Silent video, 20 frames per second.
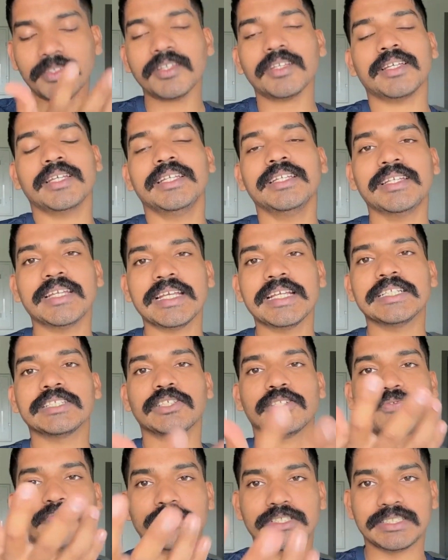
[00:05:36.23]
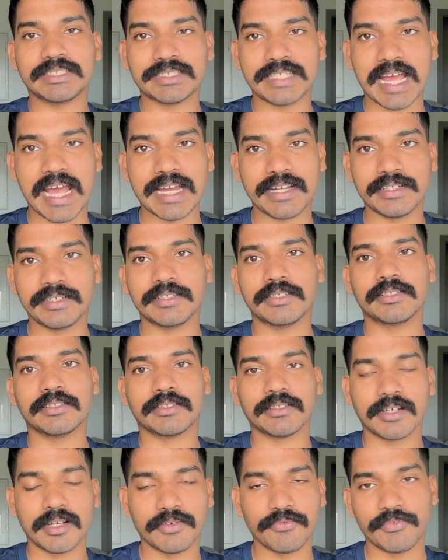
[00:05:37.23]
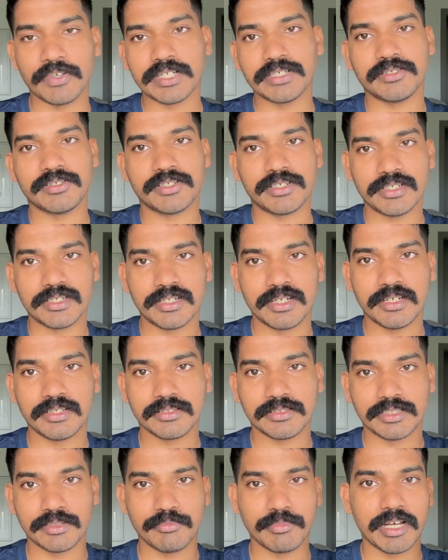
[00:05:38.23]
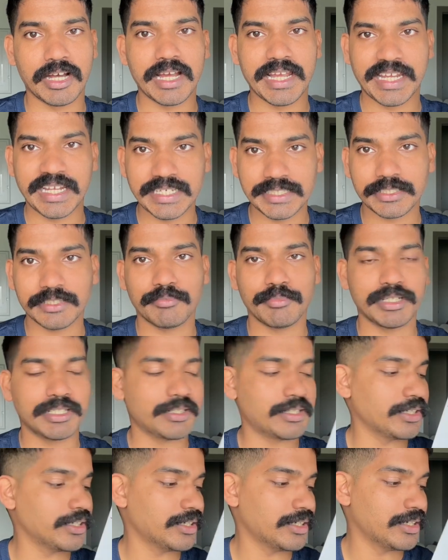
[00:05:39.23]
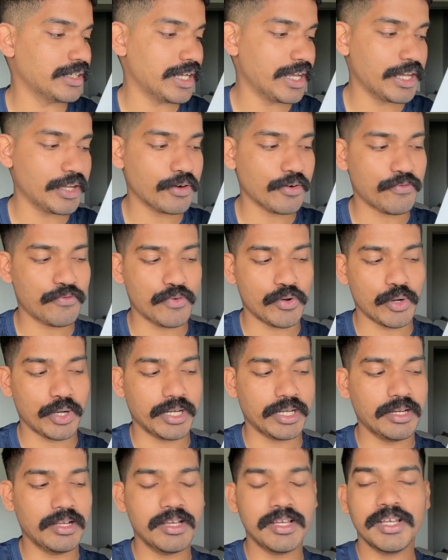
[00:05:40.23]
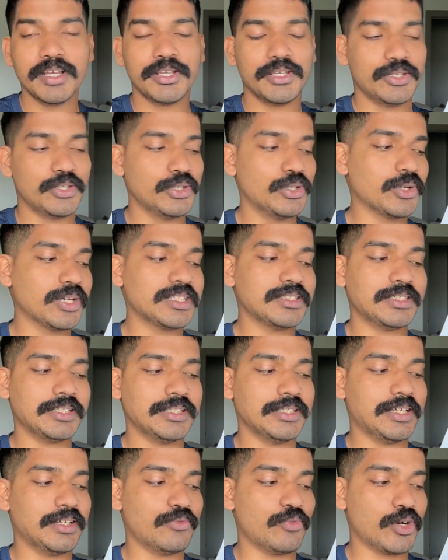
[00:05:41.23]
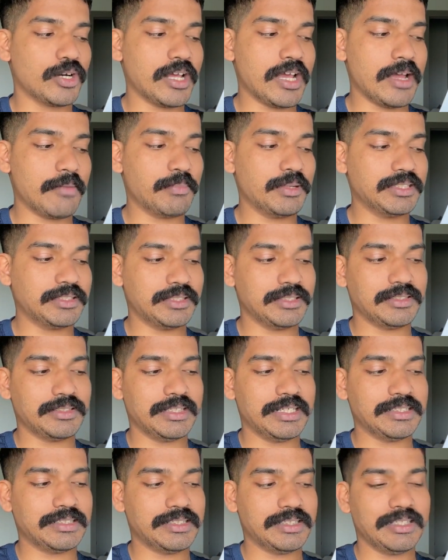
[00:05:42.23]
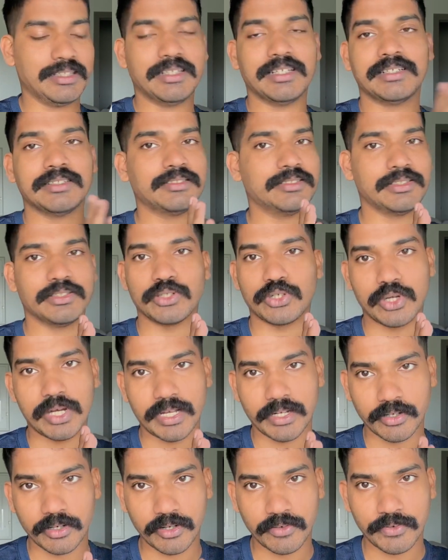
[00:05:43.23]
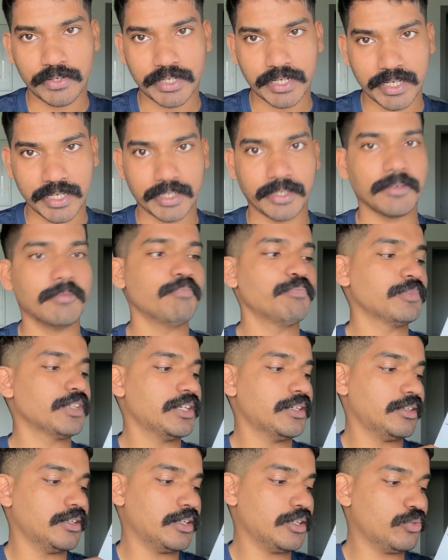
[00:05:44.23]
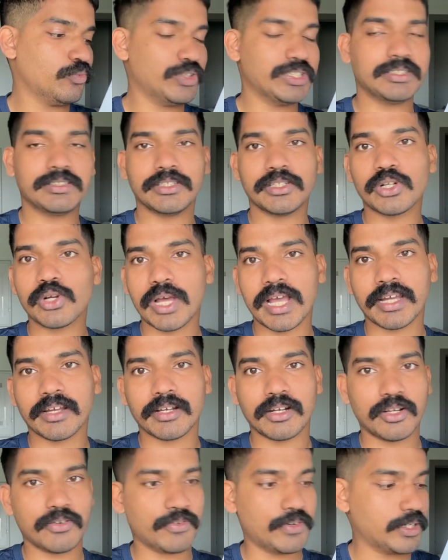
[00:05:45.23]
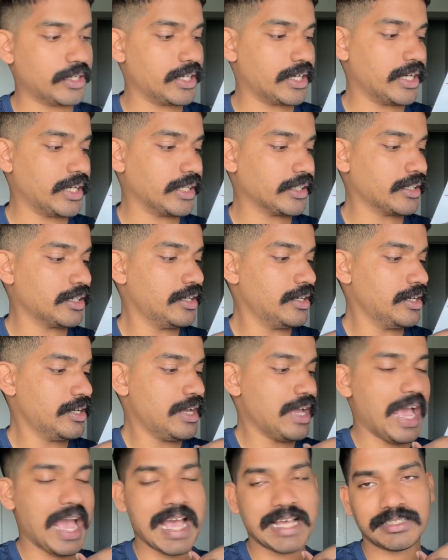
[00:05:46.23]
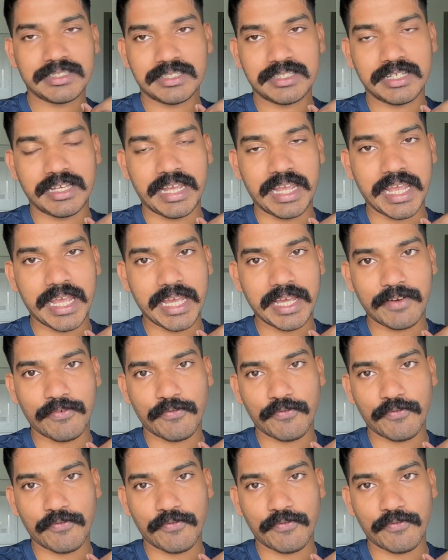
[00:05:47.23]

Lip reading: in case of a standard conventional asymmetrical aerofoil, you can see that what happens is, let's say there is zero angle of attack. Now with zero angle of attack, as the air